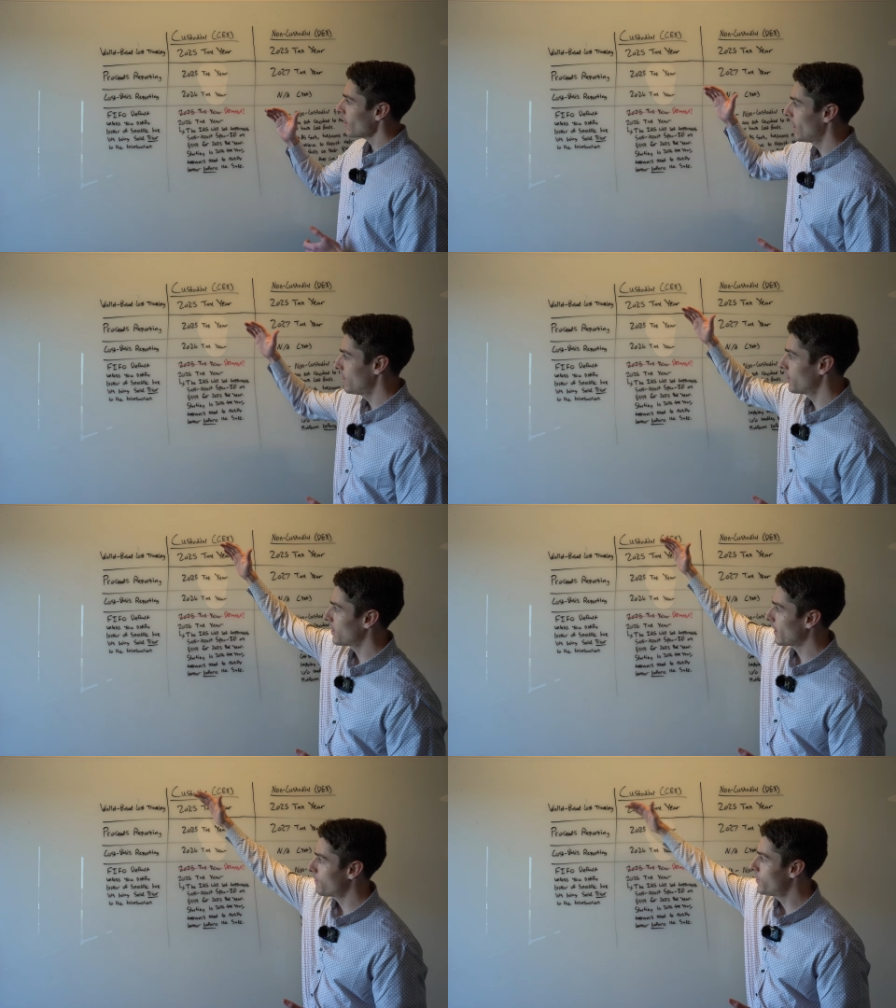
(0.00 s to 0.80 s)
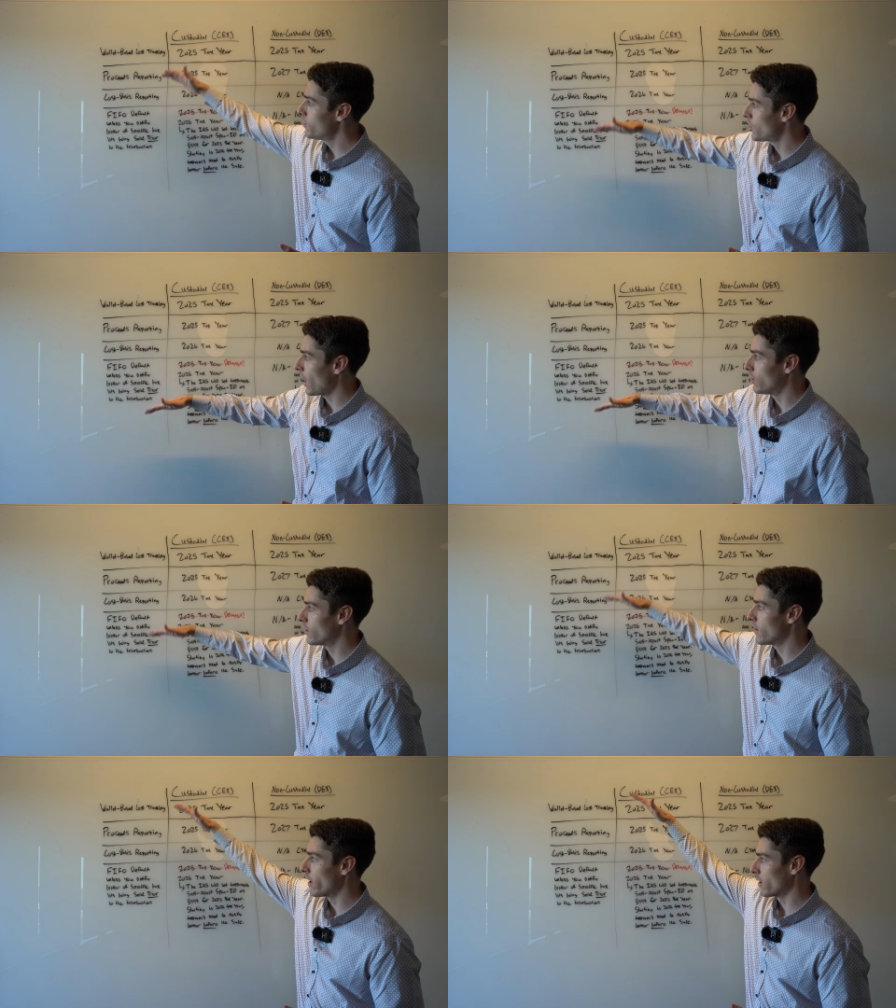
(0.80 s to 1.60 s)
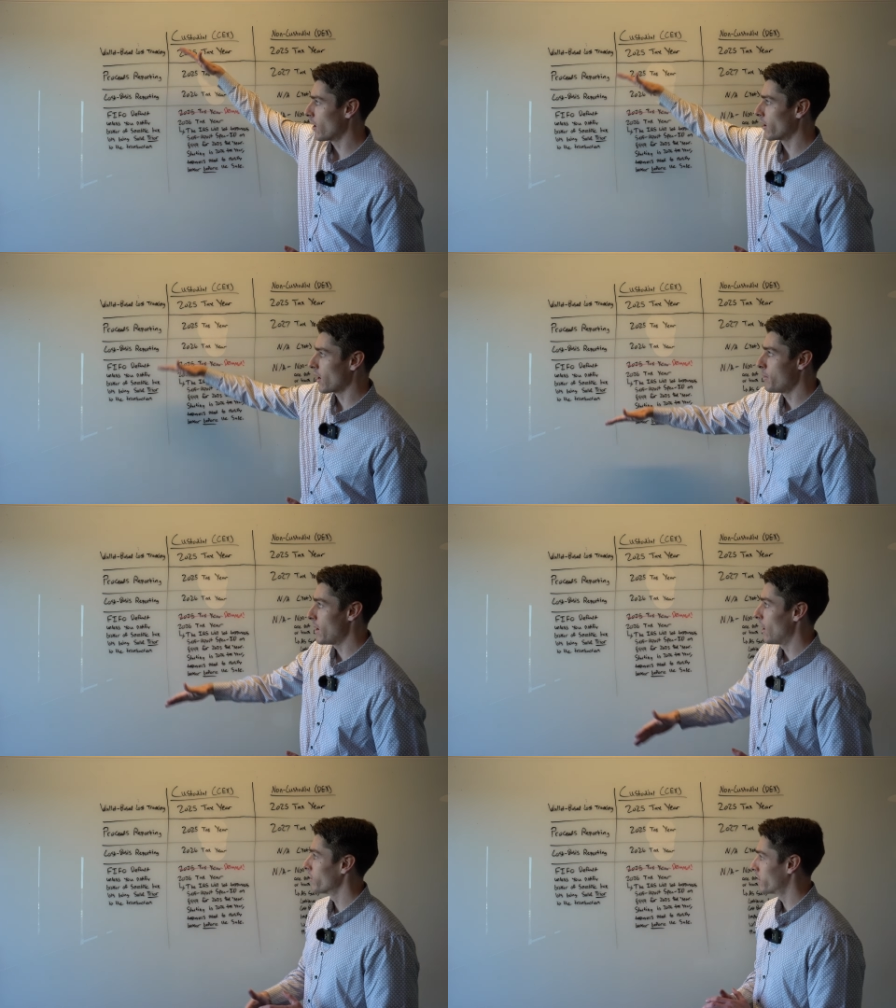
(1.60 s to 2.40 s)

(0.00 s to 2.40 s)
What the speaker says: And there's like a few changes that are coming out.